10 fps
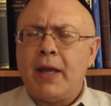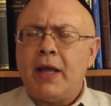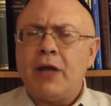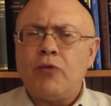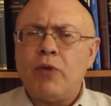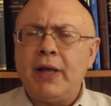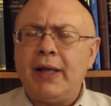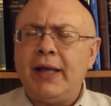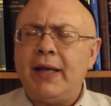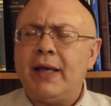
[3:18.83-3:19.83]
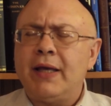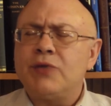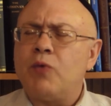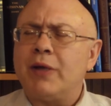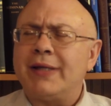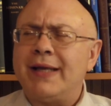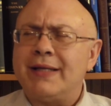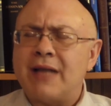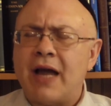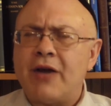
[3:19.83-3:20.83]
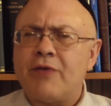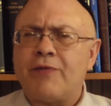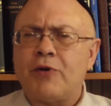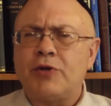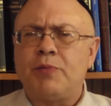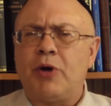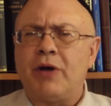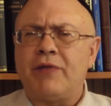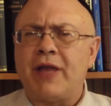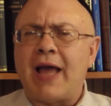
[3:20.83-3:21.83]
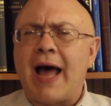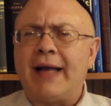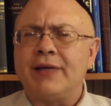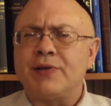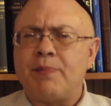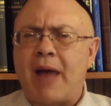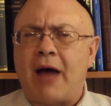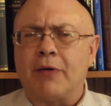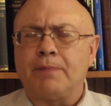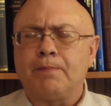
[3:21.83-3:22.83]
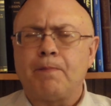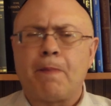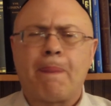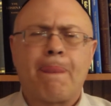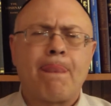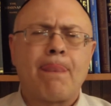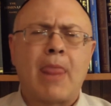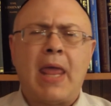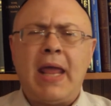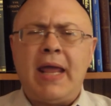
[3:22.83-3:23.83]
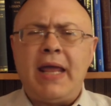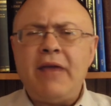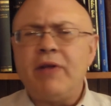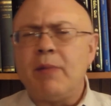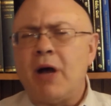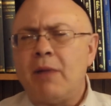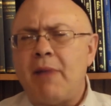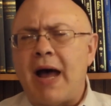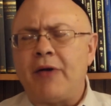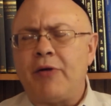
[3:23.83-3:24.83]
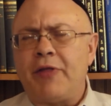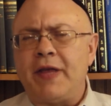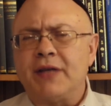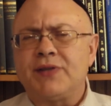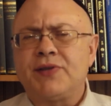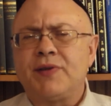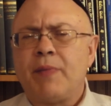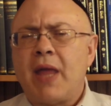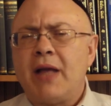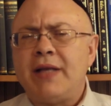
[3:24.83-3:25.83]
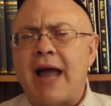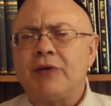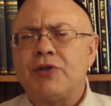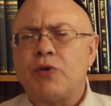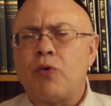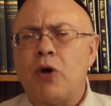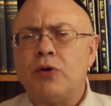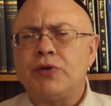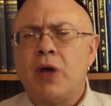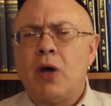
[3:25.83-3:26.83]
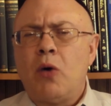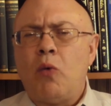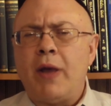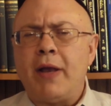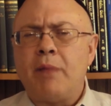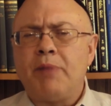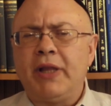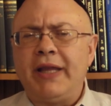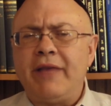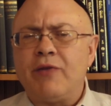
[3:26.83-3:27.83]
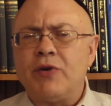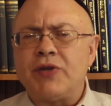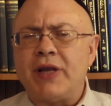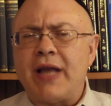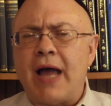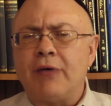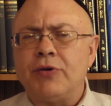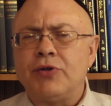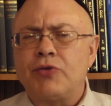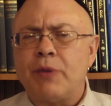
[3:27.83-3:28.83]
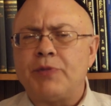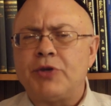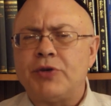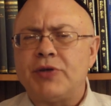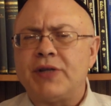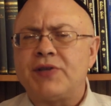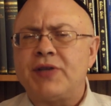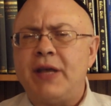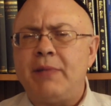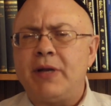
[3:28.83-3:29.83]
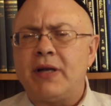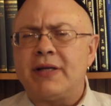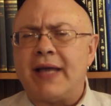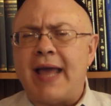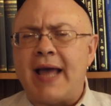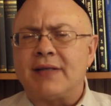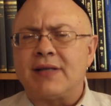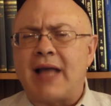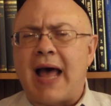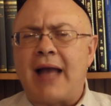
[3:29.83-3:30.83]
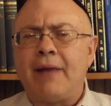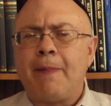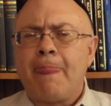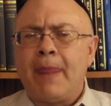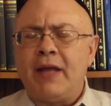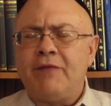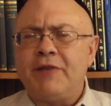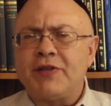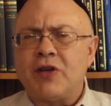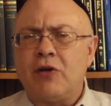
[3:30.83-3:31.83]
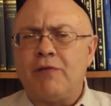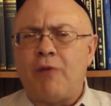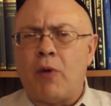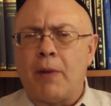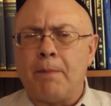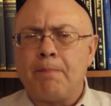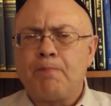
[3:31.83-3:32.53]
It really is what the entire first book of the Guide is about. Even among monotheists, doubts arose when believers encountered scriptures that seemed to cast God in physical form.